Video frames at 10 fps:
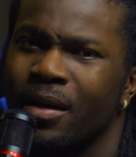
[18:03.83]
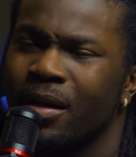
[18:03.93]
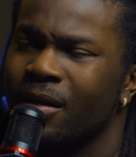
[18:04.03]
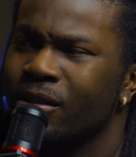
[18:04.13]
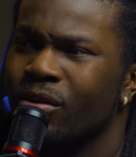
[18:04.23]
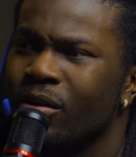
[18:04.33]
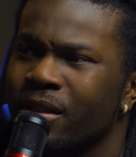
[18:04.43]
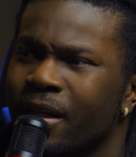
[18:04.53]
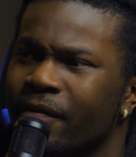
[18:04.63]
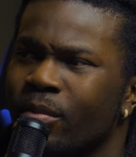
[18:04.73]
Uh, this girl
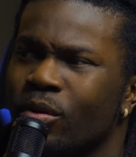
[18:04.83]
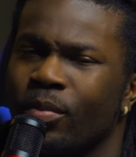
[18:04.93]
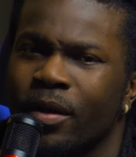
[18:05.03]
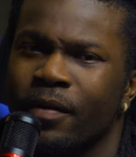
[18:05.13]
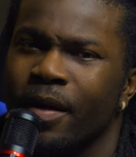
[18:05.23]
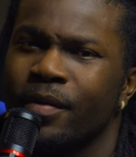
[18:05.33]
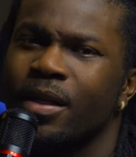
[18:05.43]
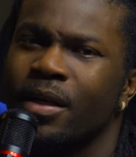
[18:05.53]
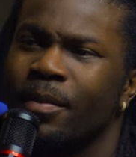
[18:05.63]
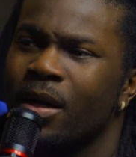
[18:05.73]
has left the blueprint of
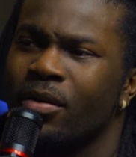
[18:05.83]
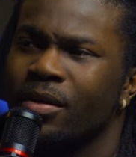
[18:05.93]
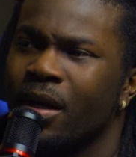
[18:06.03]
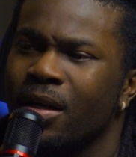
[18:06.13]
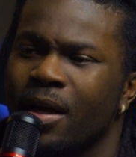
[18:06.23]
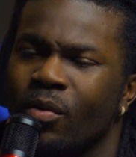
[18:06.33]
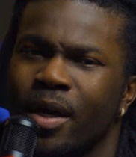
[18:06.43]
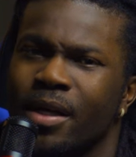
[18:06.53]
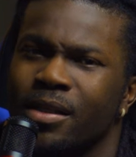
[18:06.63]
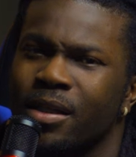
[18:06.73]
everything about her thought-like
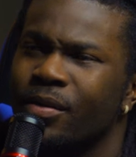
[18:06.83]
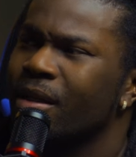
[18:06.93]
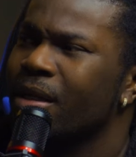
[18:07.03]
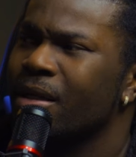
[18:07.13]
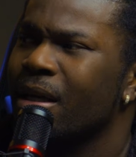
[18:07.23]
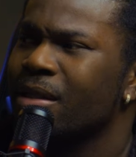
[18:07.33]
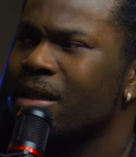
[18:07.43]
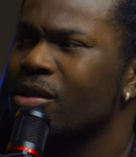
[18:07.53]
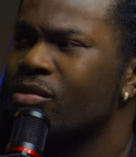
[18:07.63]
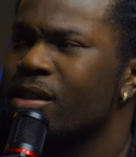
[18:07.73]
ways and everything like that,
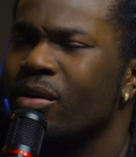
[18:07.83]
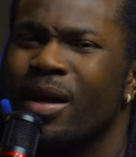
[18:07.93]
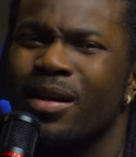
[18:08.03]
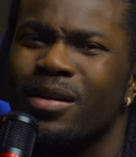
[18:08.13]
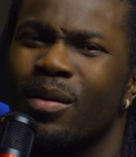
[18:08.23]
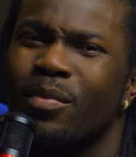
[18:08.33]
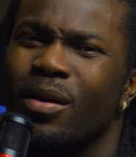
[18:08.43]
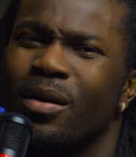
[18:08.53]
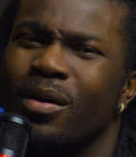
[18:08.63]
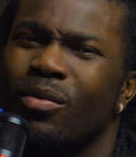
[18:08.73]
saying you still ended up
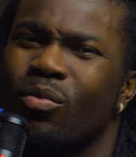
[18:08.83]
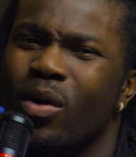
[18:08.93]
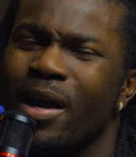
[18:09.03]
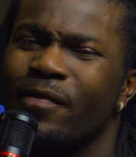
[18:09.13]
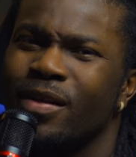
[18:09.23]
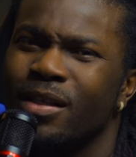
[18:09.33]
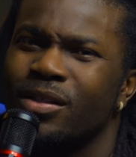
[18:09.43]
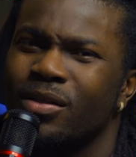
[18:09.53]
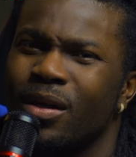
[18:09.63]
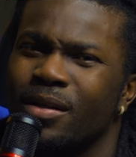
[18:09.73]
wifing
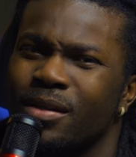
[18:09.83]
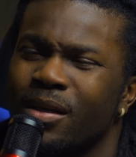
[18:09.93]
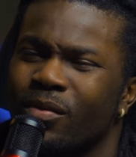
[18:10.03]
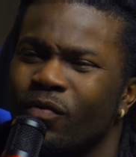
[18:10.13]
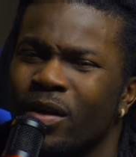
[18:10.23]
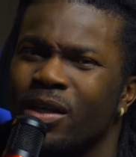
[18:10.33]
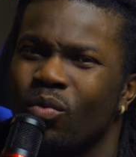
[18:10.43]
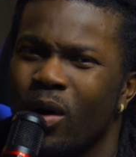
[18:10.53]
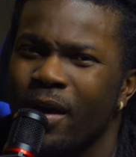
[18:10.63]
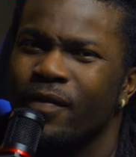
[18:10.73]
this joint, son. Really
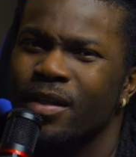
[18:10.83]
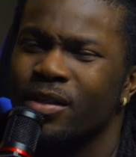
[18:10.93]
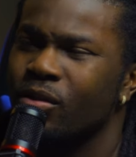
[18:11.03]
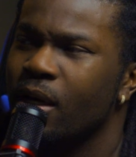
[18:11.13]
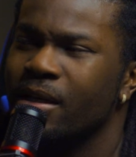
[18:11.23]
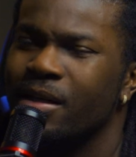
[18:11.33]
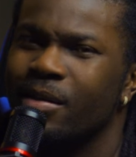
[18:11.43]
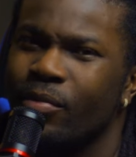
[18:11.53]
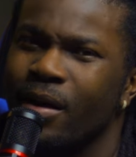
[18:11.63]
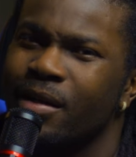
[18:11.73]
wifing this joint and then
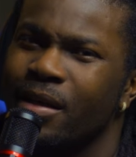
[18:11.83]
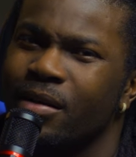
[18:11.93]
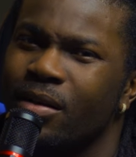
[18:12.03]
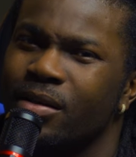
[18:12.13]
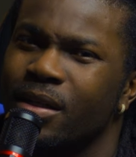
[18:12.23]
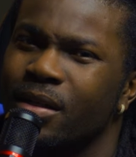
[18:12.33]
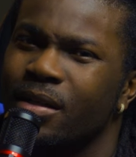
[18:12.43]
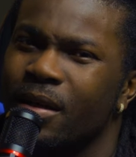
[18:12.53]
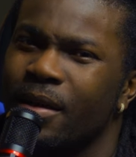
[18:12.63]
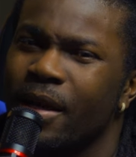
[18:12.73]
impregnating her, son.
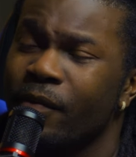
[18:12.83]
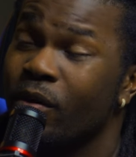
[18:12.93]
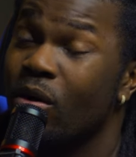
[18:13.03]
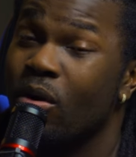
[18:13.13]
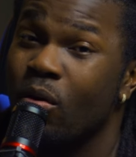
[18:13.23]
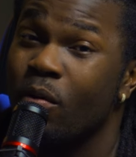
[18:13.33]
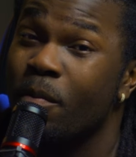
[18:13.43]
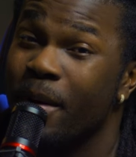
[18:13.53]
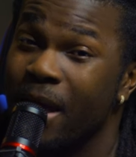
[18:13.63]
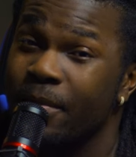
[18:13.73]
Giving her a whole
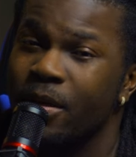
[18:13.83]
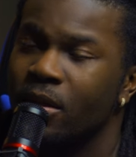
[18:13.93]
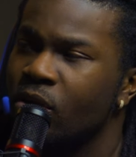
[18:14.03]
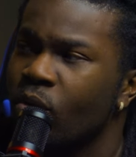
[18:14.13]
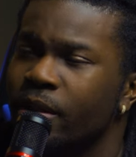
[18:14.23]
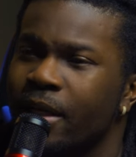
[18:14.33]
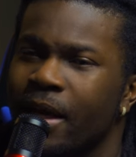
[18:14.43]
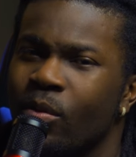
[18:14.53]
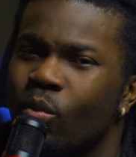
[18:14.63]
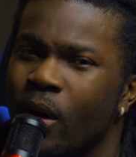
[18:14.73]
baby. Knowing
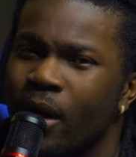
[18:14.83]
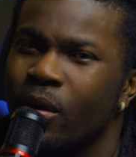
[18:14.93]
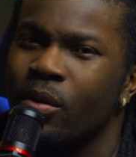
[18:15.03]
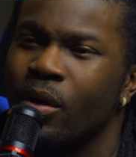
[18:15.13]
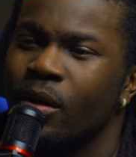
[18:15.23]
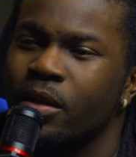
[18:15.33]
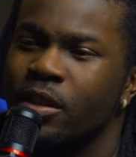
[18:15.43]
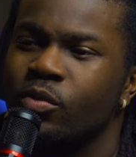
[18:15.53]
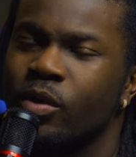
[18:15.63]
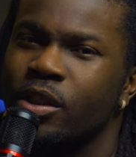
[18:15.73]
damn well
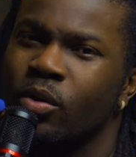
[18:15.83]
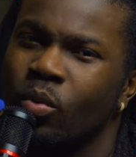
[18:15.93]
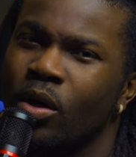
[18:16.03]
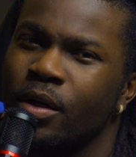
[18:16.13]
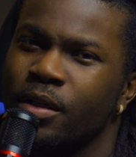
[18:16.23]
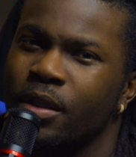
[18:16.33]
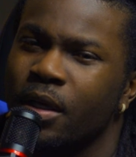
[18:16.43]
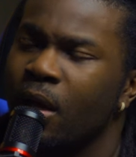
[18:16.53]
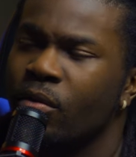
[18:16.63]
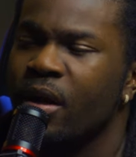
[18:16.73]
this is what she wanted,
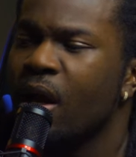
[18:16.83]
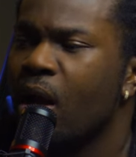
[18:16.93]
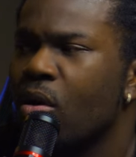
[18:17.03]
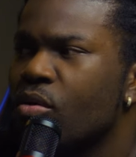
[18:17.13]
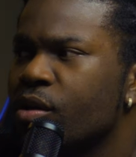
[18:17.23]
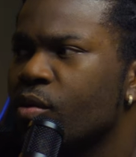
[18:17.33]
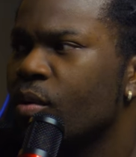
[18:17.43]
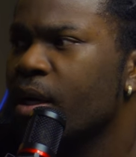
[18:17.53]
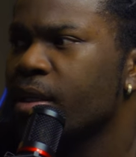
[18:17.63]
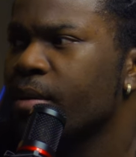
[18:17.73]
son. I don't care how old he
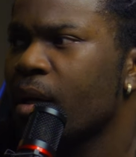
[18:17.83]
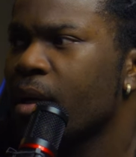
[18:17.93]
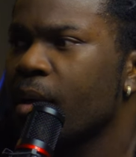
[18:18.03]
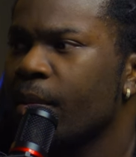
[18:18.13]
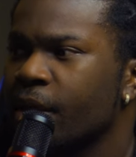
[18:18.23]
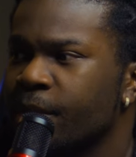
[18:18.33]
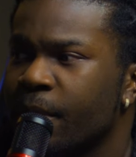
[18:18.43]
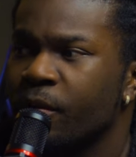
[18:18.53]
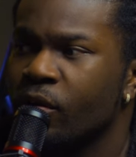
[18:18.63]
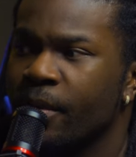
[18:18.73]
was. Because right?
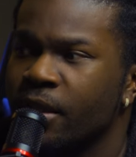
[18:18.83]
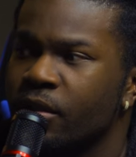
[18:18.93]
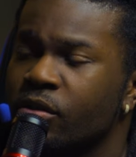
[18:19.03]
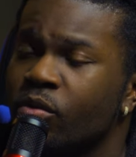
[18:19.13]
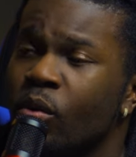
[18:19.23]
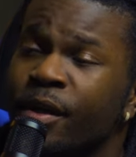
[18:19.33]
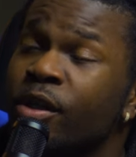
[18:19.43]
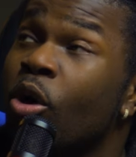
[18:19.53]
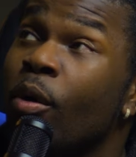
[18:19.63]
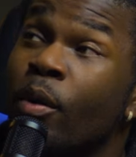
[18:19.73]
People are going to make this excuse. Well,
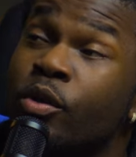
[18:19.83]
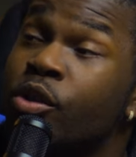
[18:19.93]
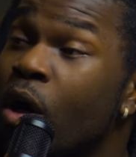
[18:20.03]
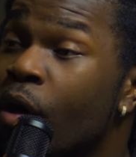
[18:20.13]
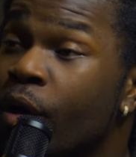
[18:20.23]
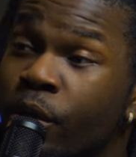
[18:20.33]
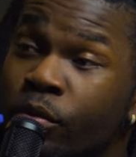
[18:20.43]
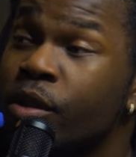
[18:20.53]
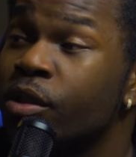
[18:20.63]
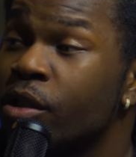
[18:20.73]
you know, he was young and he
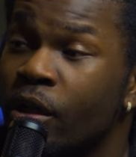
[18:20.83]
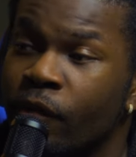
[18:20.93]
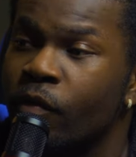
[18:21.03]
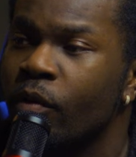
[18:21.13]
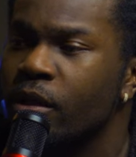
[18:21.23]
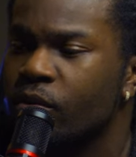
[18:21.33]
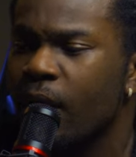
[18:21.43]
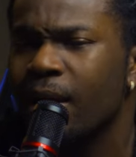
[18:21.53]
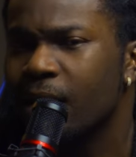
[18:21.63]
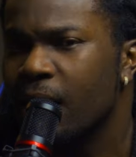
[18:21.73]
was easily influential.
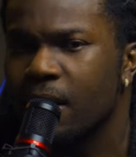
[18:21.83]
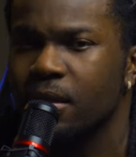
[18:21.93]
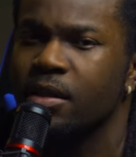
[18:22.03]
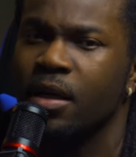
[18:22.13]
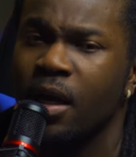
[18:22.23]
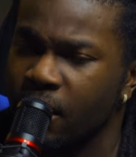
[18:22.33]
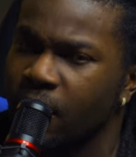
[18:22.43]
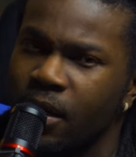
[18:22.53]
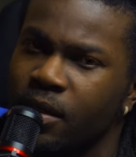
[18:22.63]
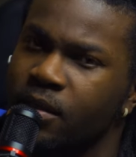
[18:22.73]
I get it, son. I
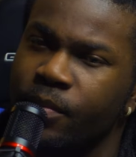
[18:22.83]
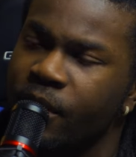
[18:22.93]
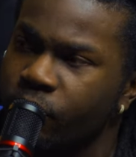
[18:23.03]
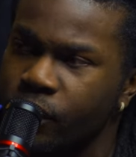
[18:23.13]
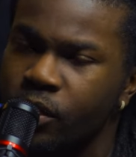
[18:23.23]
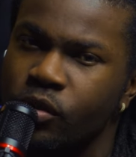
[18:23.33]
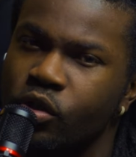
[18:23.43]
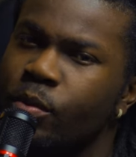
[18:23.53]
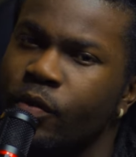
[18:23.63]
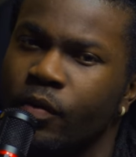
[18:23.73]
get it, son. But it was still
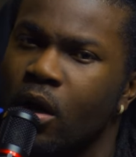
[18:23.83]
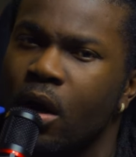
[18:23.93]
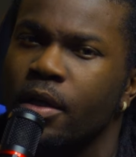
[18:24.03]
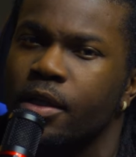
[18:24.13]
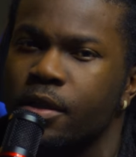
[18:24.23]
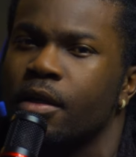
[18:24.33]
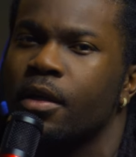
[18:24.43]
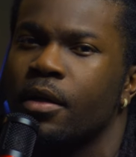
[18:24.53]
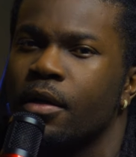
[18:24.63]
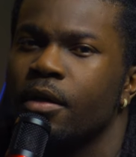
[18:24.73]
stupid regardless.
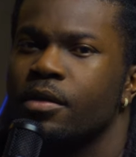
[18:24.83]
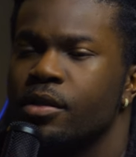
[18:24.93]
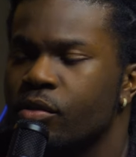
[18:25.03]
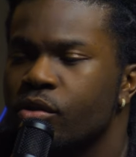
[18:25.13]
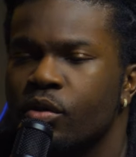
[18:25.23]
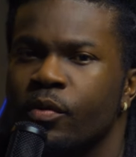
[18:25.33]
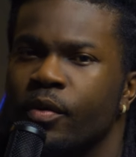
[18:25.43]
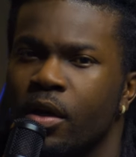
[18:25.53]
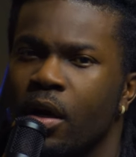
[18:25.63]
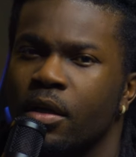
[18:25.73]
Still stupid
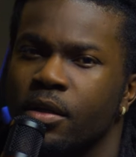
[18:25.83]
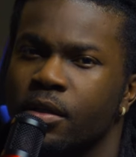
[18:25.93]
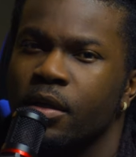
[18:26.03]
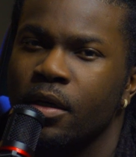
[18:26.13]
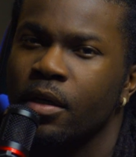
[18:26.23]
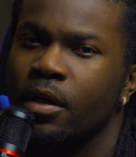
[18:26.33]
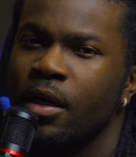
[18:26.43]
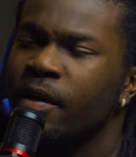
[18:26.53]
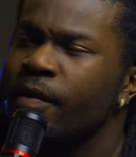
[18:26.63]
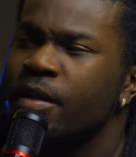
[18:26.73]
regardless.
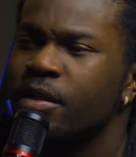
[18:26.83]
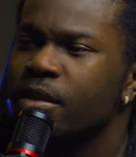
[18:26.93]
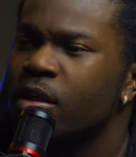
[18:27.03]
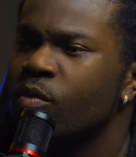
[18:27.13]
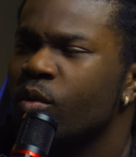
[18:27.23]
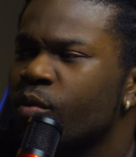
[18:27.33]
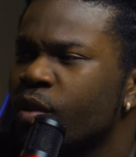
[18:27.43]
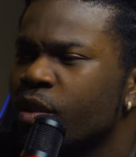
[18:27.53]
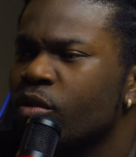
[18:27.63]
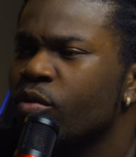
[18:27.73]
I never understood what
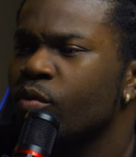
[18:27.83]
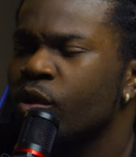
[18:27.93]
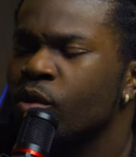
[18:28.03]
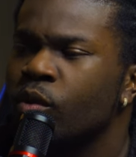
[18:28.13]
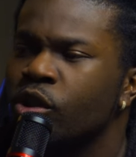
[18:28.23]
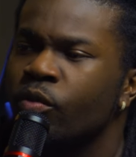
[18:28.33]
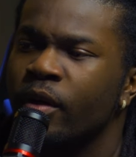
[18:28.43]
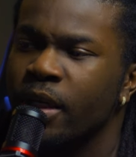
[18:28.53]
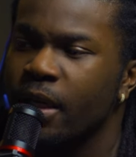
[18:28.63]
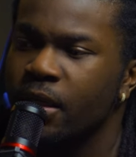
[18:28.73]
when to do. When you, once you
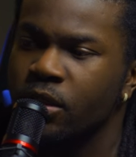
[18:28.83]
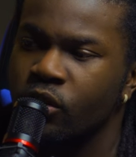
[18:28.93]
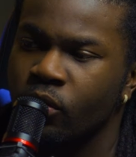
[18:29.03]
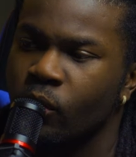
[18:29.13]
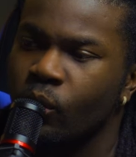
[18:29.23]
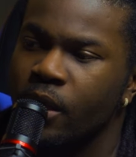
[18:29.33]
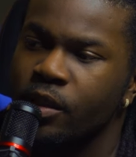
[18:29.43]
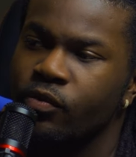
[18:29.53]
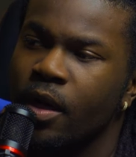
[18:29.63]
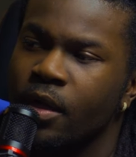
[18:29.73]
already hit the joint
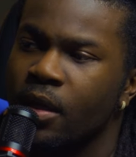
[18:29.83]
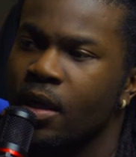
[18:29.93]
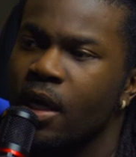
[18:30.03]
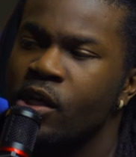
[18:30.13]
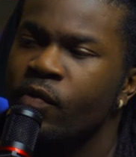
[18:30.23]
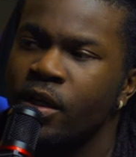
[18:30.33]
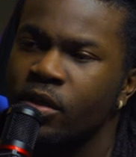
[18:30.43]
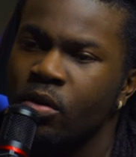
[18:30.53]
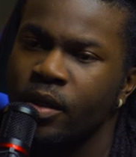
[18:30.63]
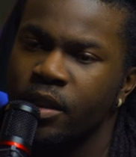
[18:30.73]
once, right? And you already
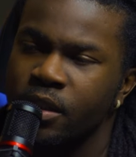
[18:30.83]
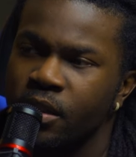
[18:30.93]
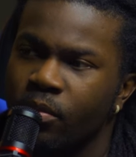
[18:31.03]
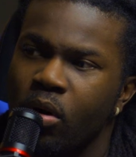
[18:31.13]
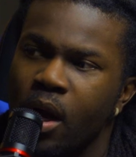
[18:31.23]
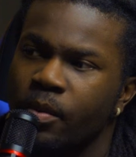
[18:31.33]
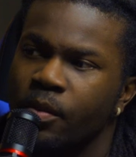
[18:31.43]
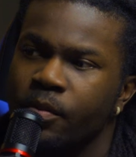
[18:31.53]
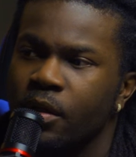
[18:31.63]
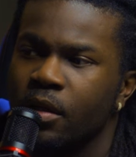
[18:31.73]
know that she's a
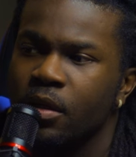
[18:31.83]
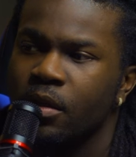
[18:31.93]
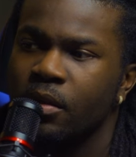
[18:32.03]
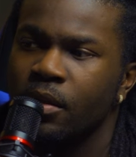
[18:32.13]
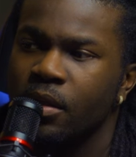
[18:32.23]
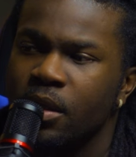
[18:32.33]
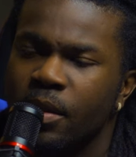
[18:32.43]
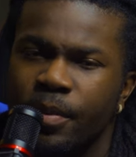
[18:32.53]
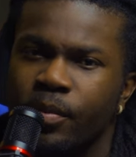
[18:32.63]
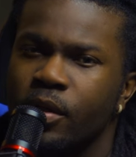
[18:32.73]
problem.
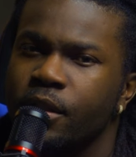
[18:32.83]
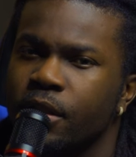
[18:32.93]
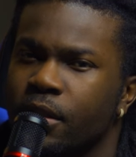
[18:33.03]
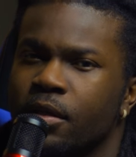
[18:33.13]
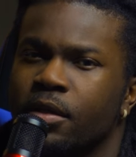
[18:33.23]
Keep it pushing.